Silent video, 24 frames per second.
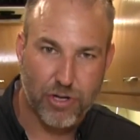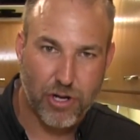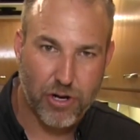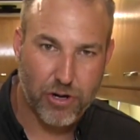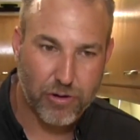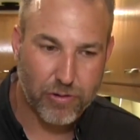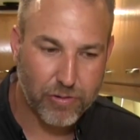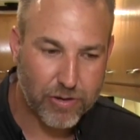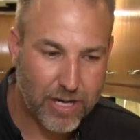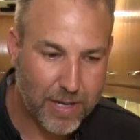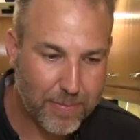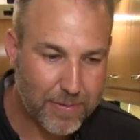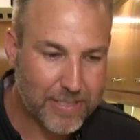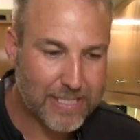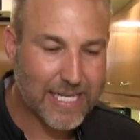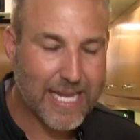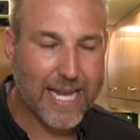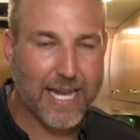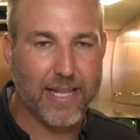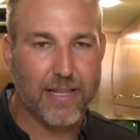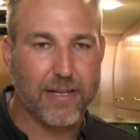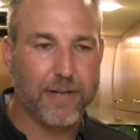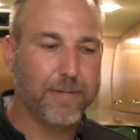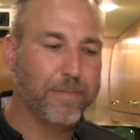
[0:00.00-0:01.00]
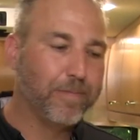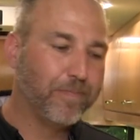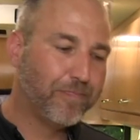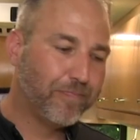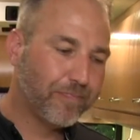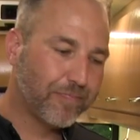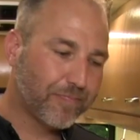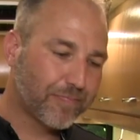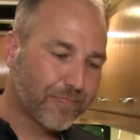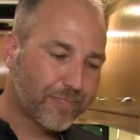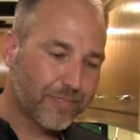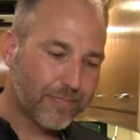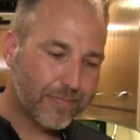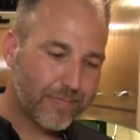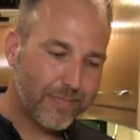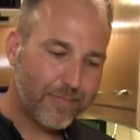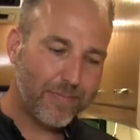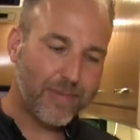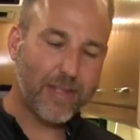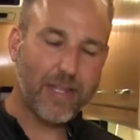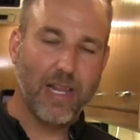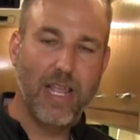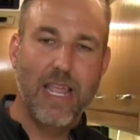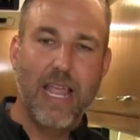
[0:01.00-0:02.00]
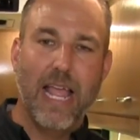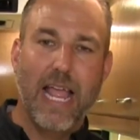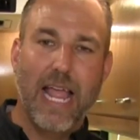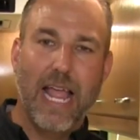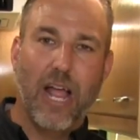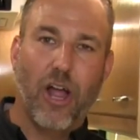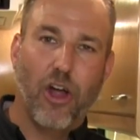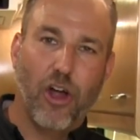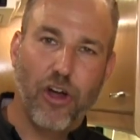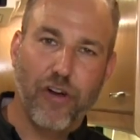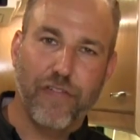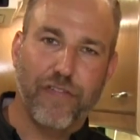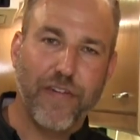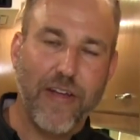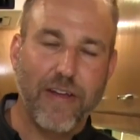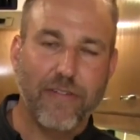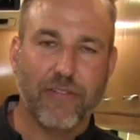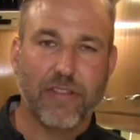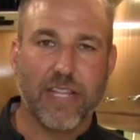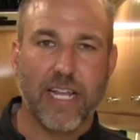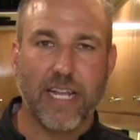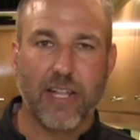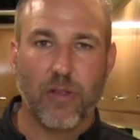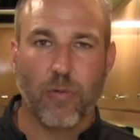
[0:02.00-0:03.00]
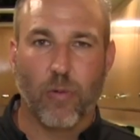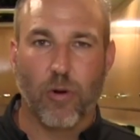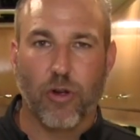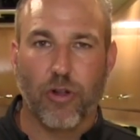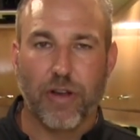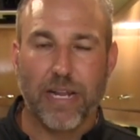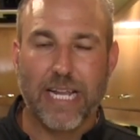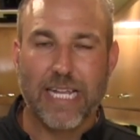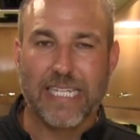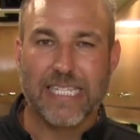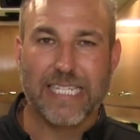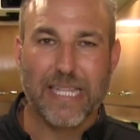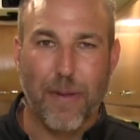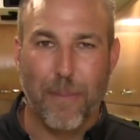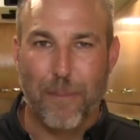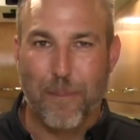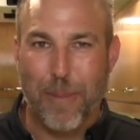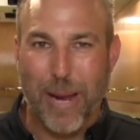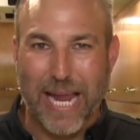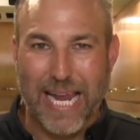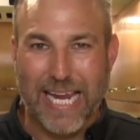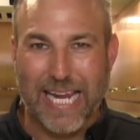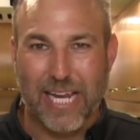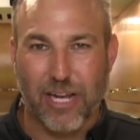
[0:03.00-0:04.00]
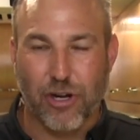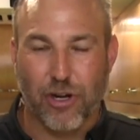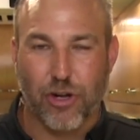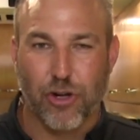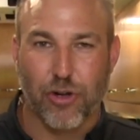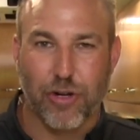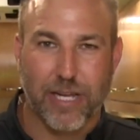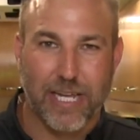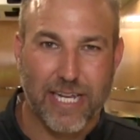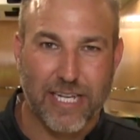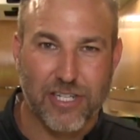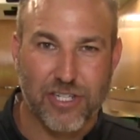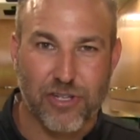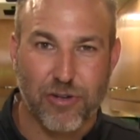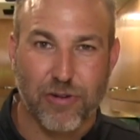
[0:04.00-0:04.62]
daughter, her name is Kaylee. Her favorite thing in the world is to bake cookies.